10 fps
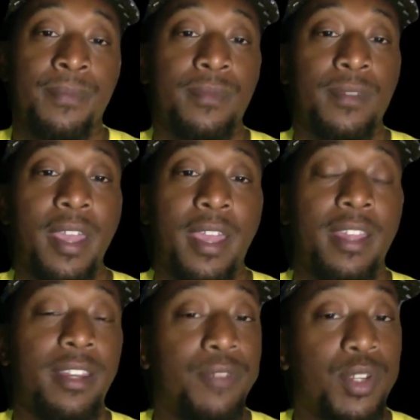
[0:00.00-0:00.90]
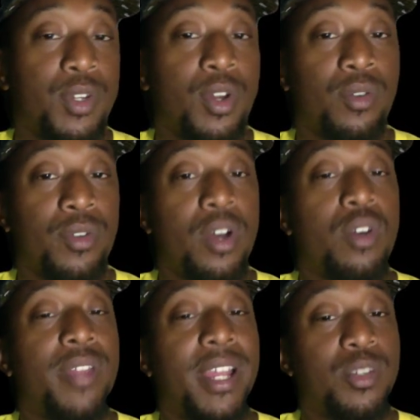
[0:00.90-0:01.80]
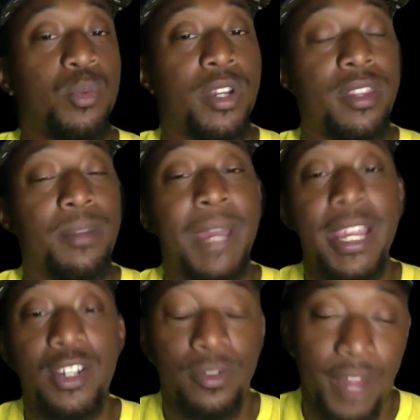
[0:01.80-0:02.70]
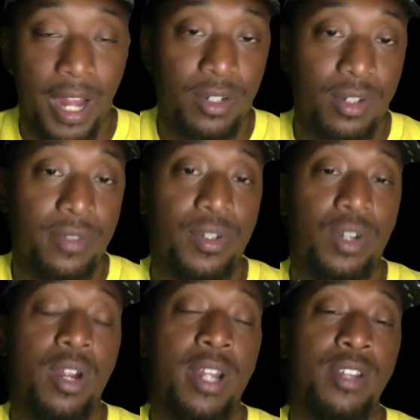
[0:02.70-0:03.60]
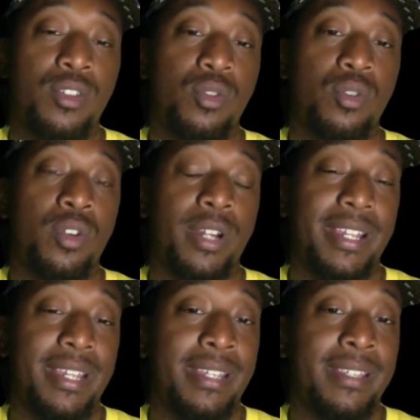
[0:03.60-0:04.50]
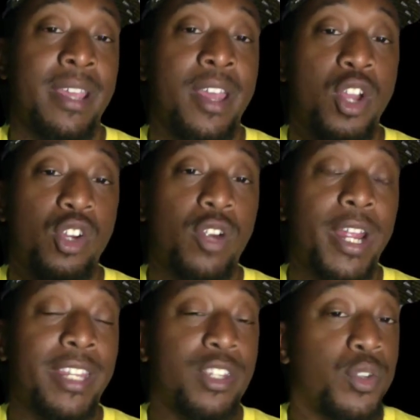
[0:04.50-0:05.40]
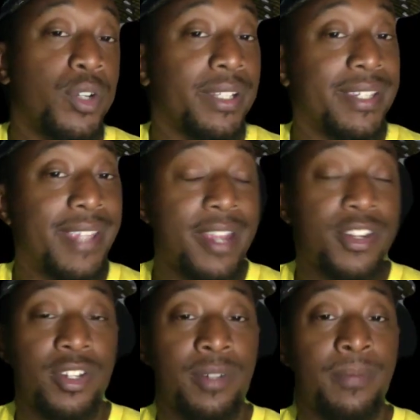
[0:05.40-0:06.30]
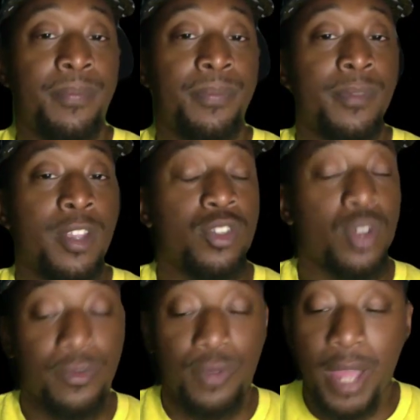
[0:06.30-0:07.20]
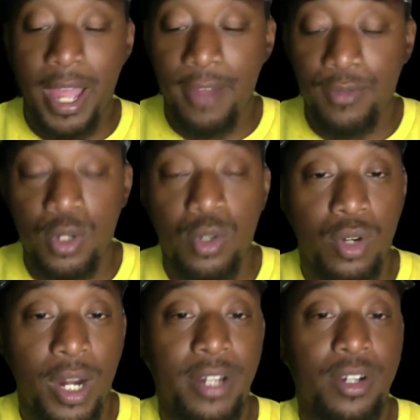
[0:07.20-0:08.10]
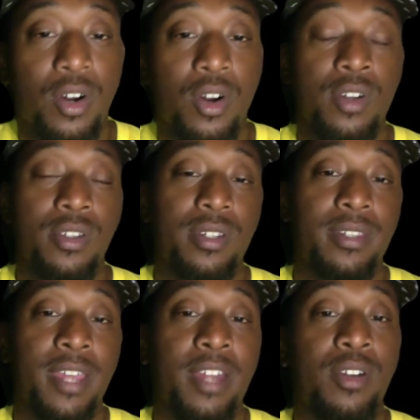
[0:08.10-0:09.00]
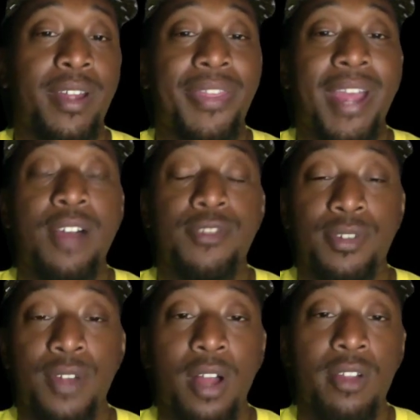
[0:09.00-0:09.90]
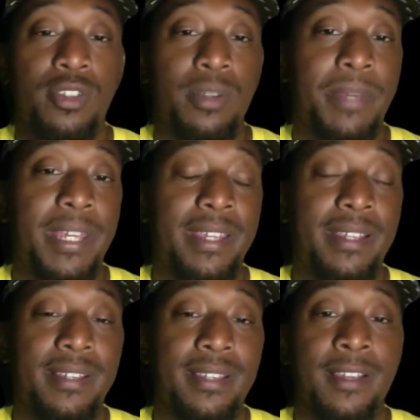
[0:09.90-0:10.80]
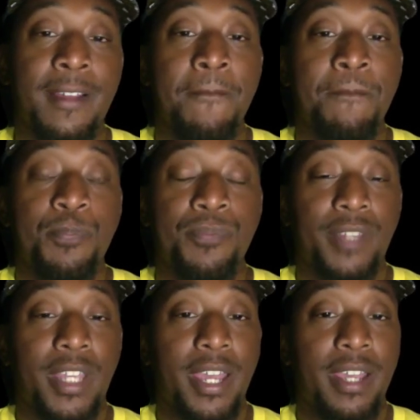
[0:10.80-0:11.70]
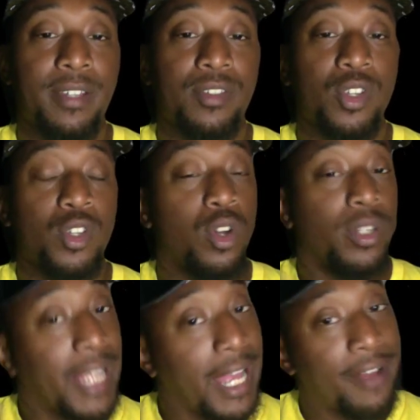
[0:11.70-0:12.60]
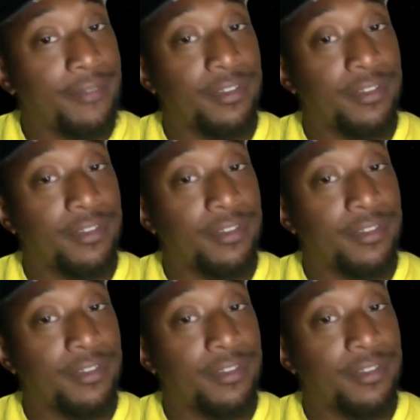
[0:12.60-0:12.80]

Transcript: Okay. And if you don't know, that's one of the major factors of your credit score is credit utilization. So if you have two credit cards that are $1,000 a piece, okay, so you only have